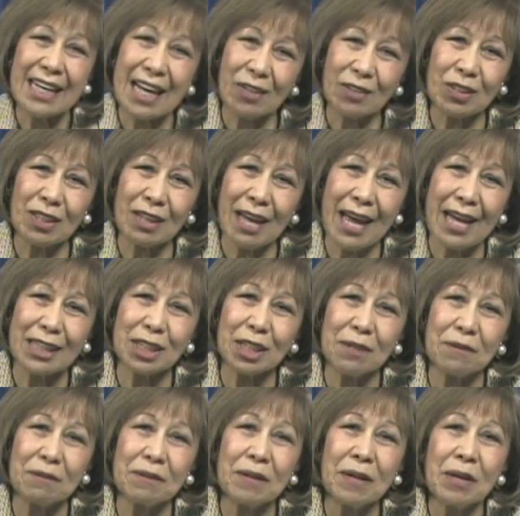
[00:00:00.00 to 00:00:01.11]
Council
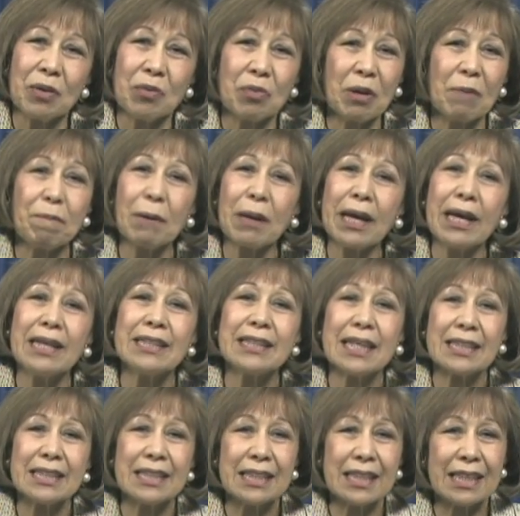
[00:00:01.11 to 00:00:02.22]
action
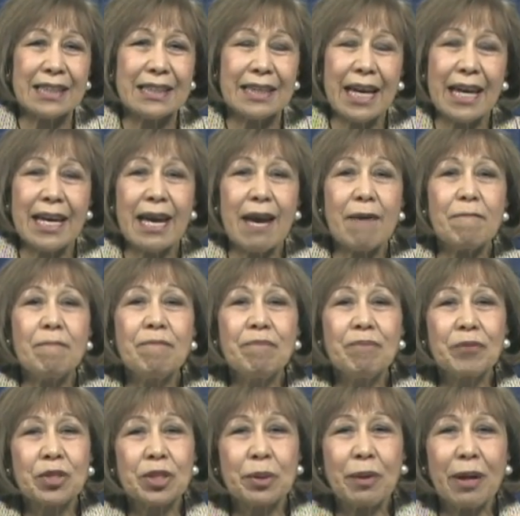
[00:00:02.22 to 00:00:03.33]
replays at 6 a.m.,
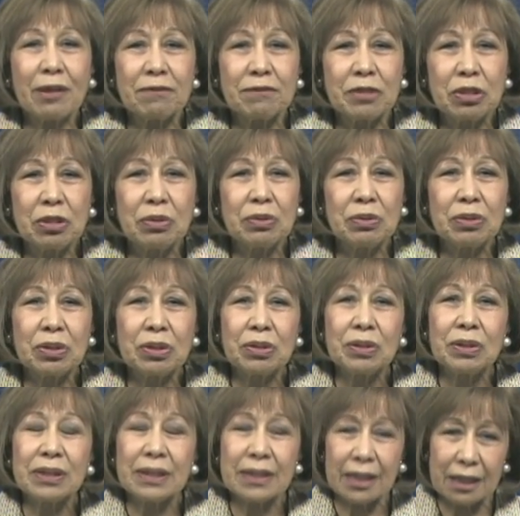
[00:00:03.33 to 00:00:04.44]
12 noon,
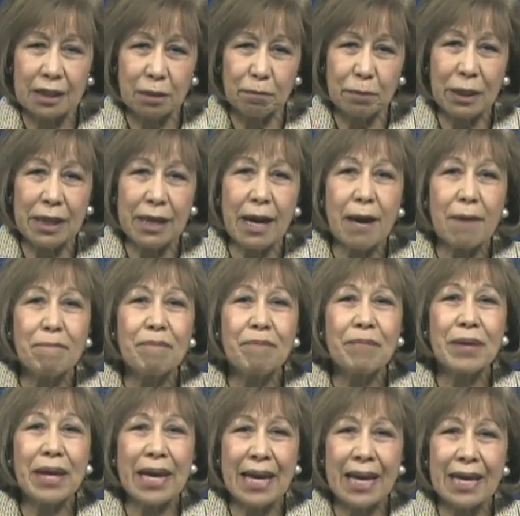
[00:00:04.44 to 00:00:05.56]
6 p.m.,
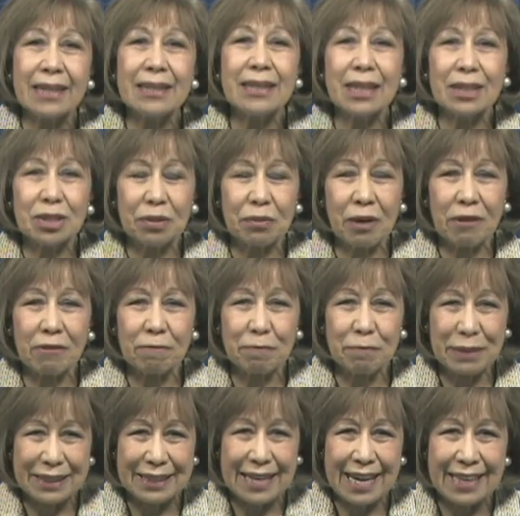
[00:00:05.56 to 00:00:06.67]
and 12
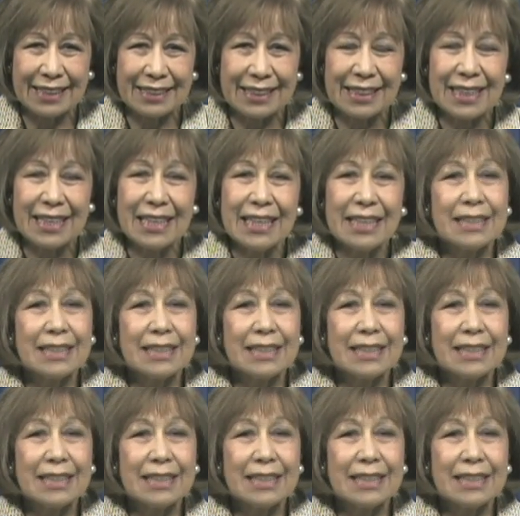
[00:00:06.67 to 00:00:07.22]
midnight.